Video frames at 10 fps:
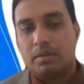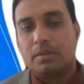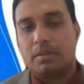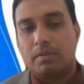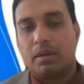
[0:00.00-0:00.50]

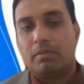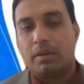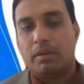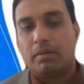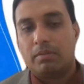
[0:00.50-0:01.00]
Is when
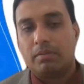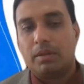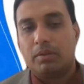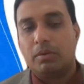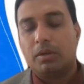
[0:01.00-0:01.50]
we
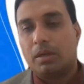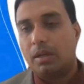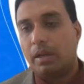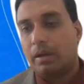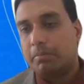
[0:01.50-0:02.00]
do it
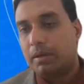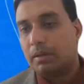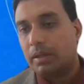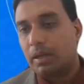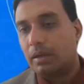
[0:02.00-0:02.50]
earlier.
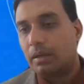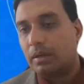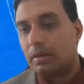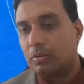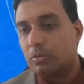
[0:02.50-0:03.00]
But then
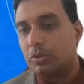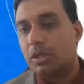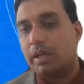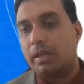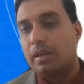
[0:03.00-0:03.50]

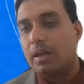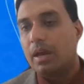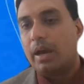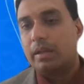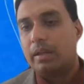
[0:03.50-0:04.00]
usually
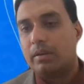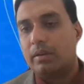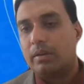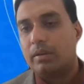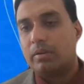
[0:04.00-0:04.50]
I
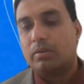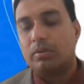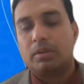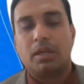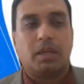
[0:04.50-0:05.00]
don't think
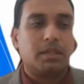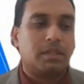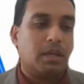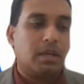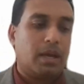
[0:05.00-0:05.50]
ACL
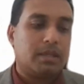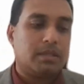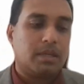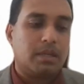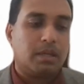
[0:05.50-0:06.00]
has
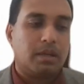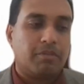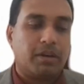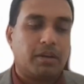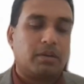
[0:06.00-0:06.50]
any
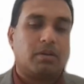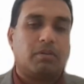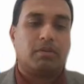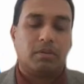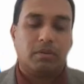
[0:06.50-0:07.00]
effect of
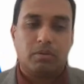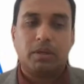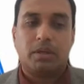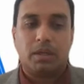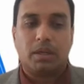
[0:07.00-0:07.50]
doing
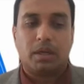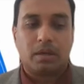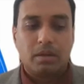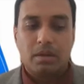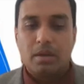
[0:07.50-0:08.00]
TKR.
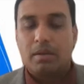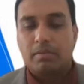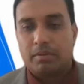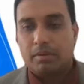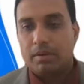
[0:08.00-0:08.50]

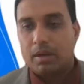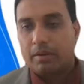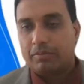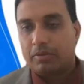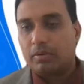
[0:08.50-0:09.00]
we will
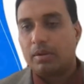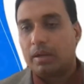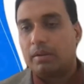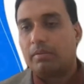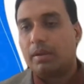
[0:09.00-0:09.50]
have to
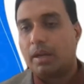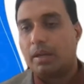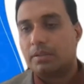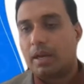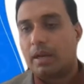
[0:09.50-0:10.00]
anyway
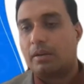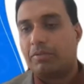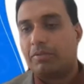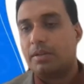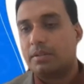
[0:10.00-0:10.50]

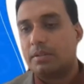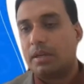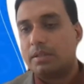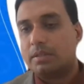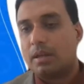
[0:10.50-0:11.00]
sacrifice the
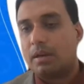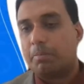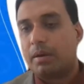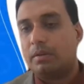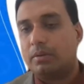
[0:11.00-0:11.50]
ACL
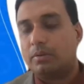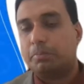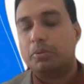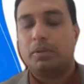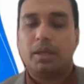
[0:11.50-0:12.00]
part to
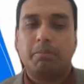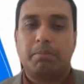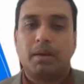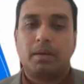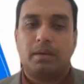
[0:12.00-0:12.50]
put the
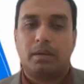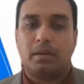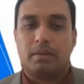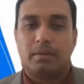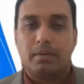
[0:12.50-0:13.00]
implant in.
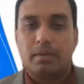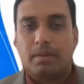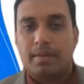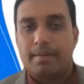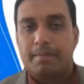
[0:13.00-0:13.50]

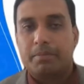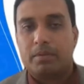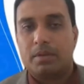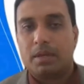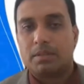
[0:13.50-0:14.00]

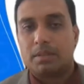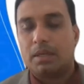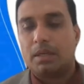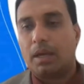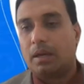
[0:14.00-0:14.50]
So yes, he
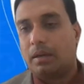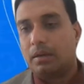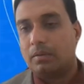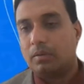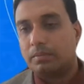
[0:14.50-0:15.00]
can undergo.